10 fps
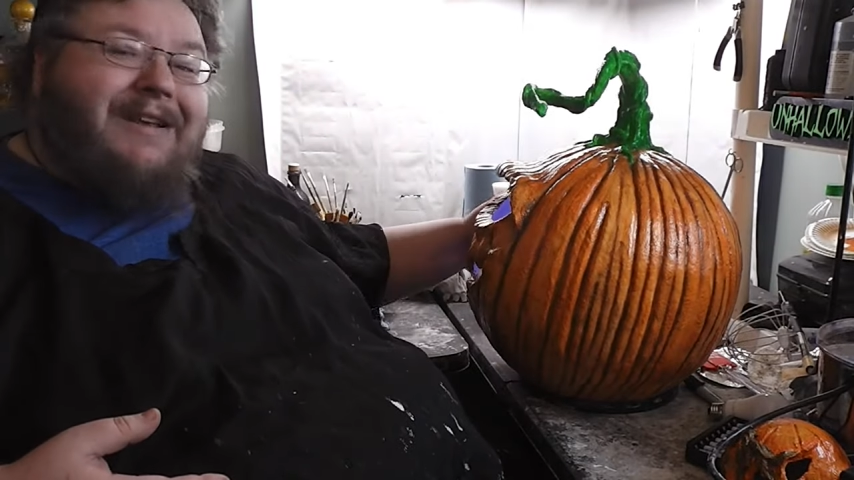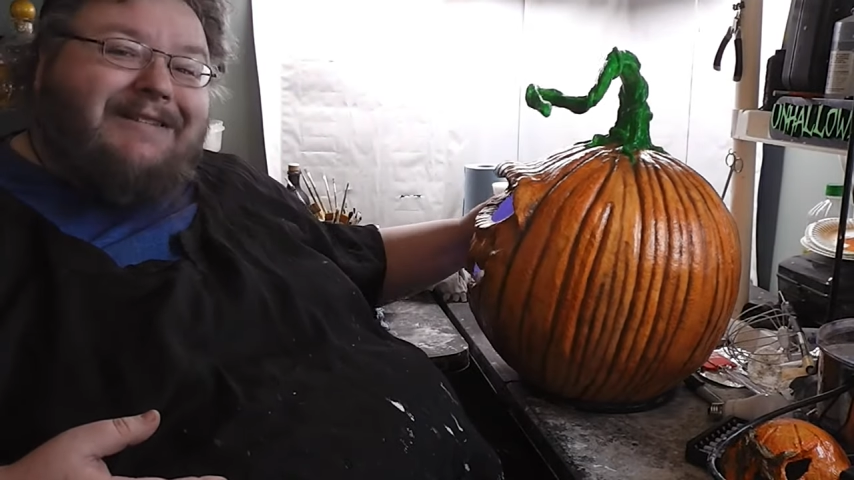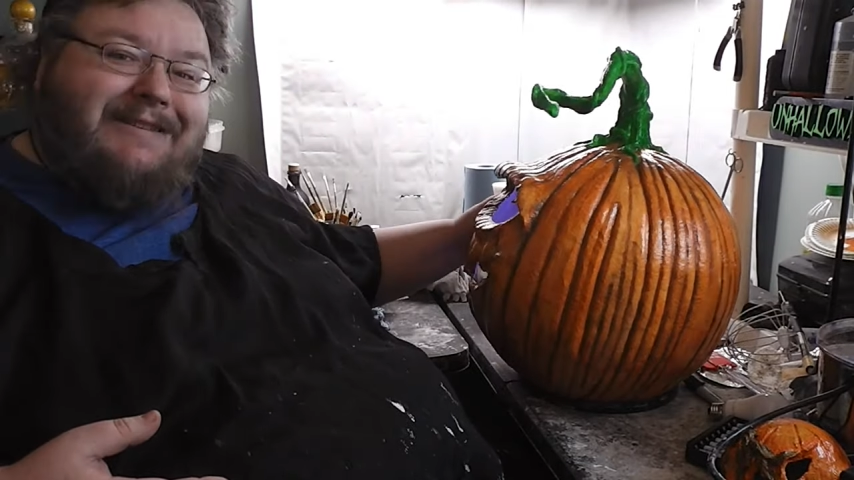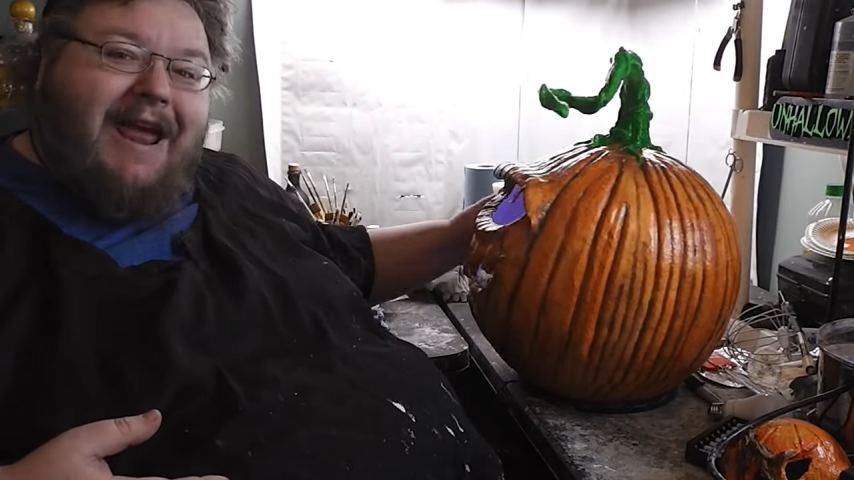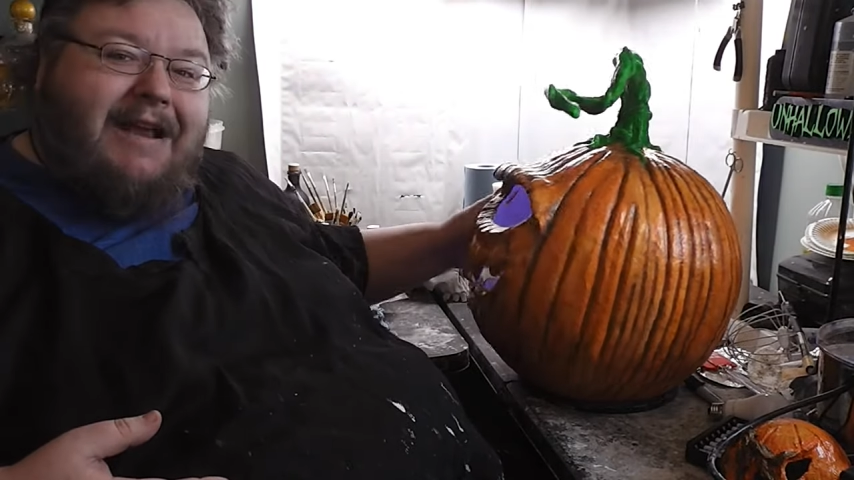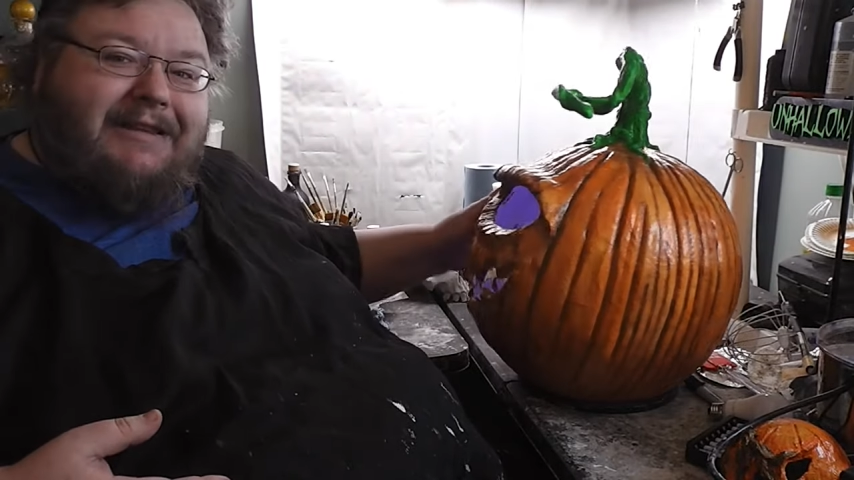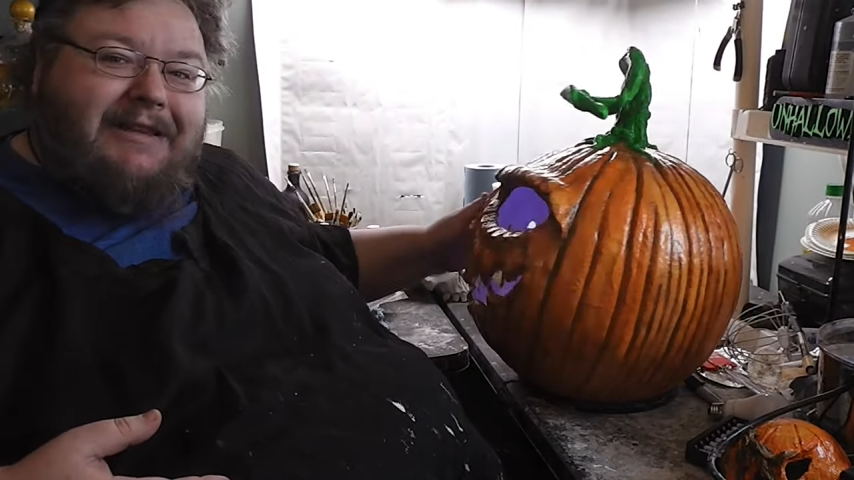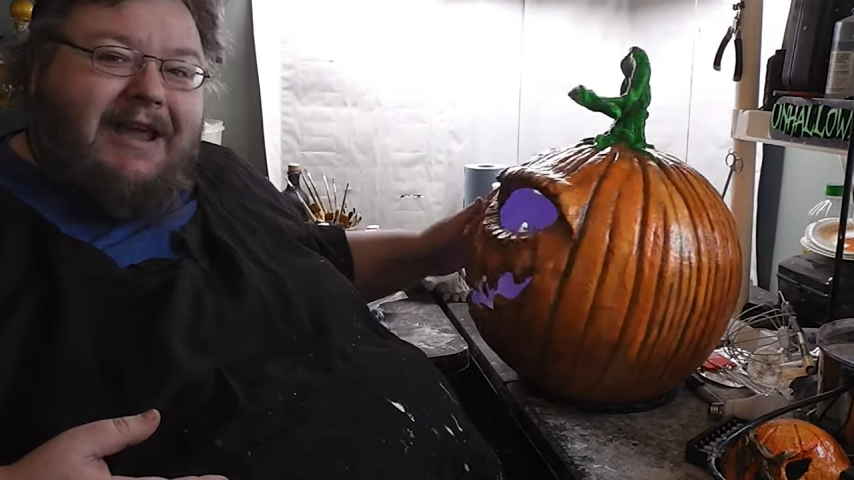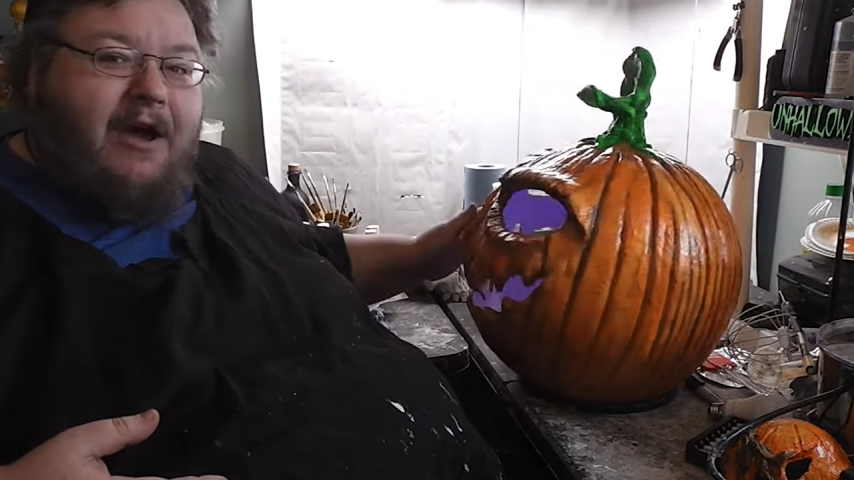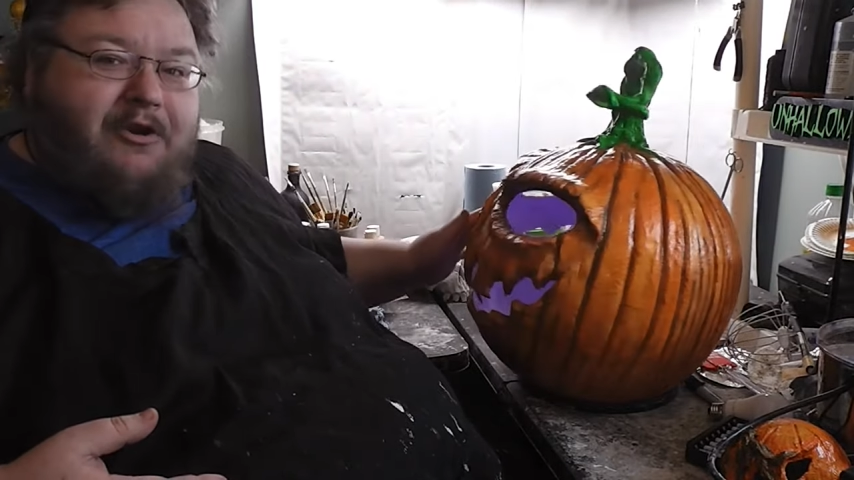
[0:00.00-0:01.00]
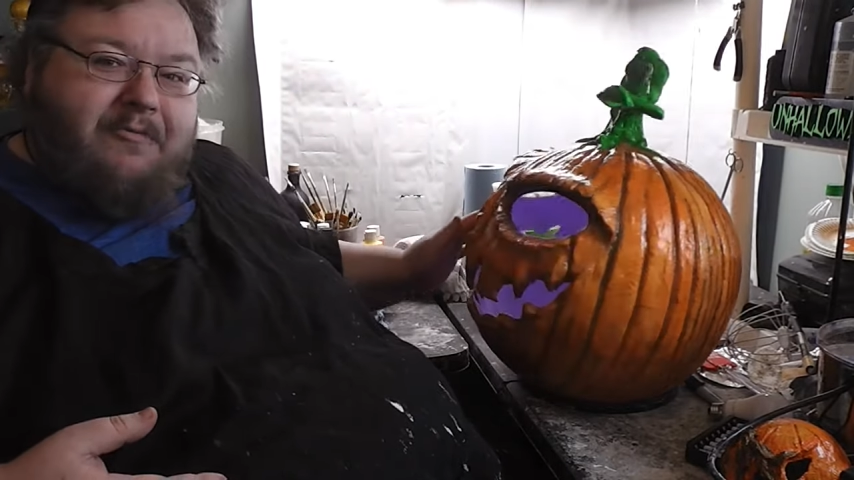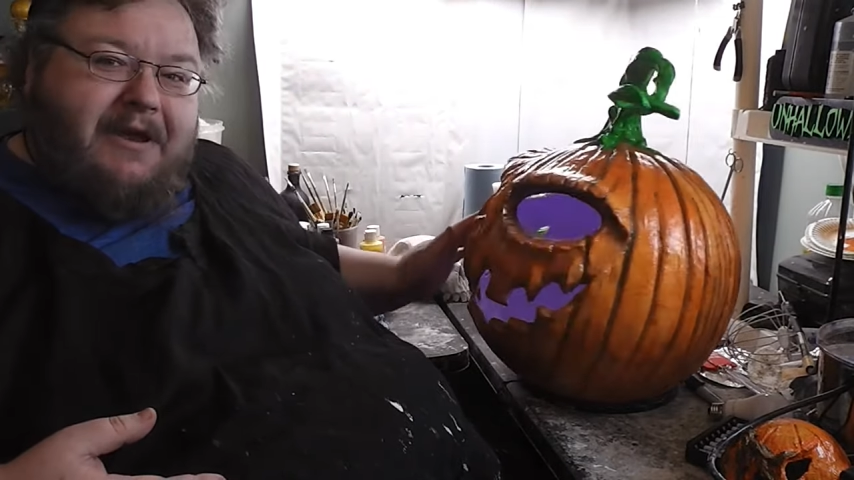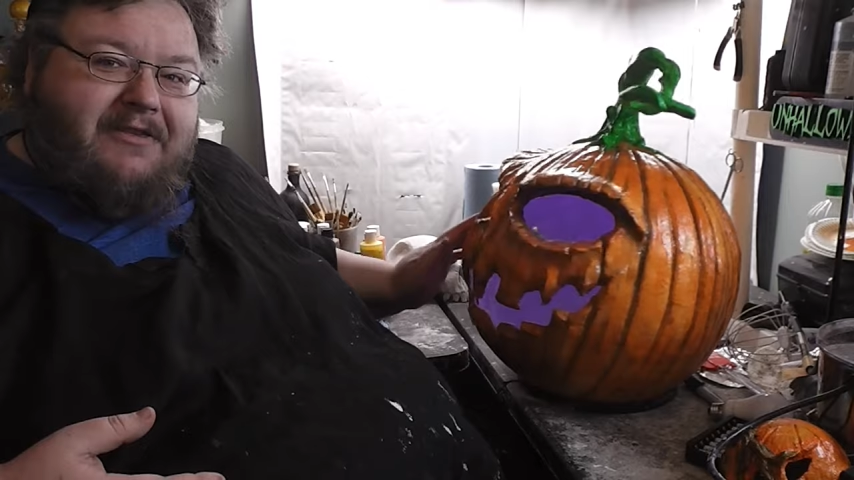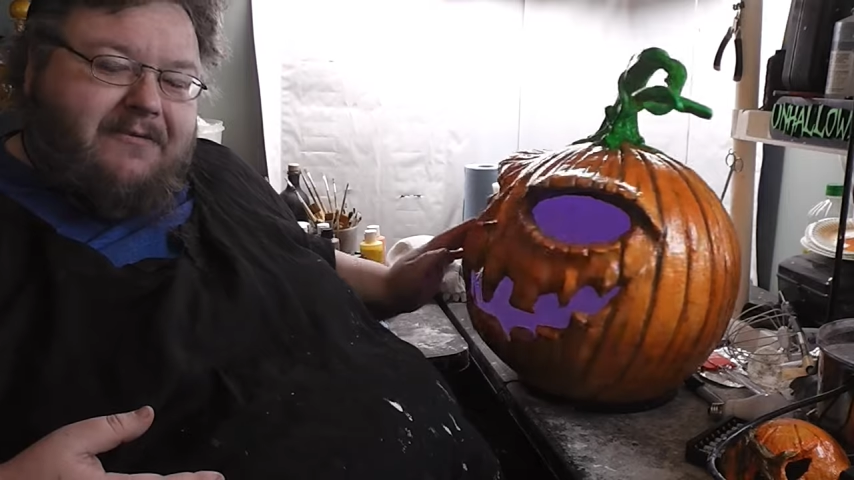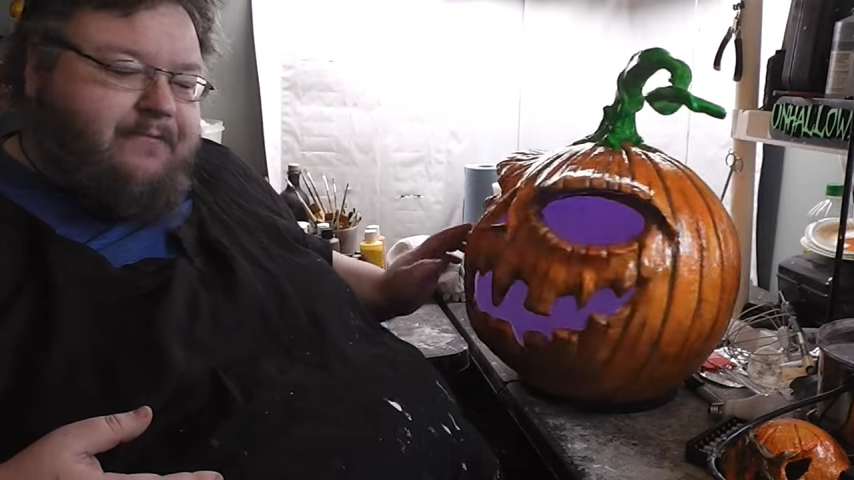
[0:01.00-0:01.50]
exactly how to
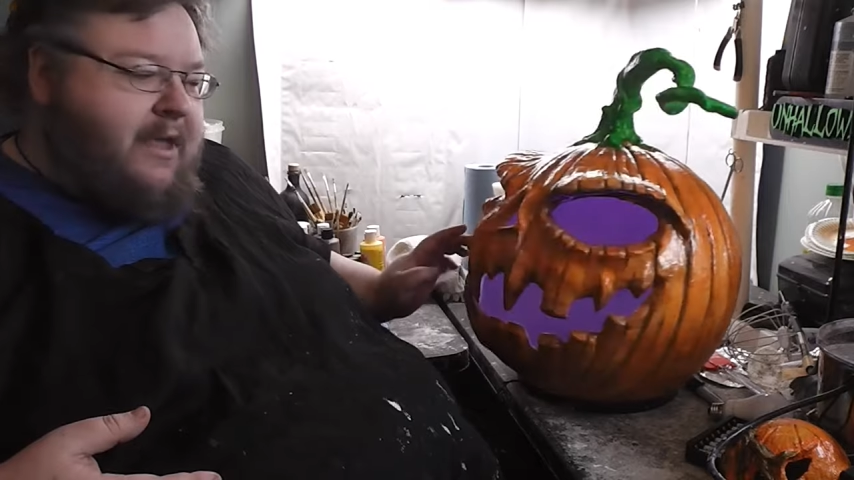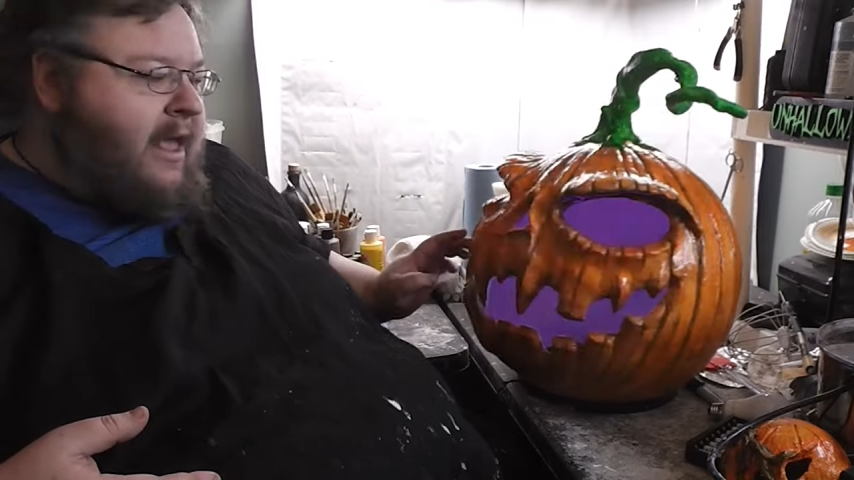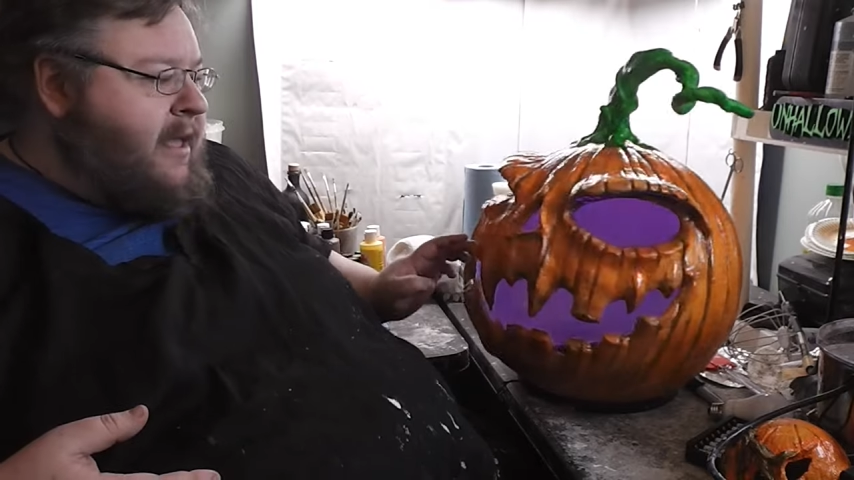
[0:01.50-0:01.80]
make them.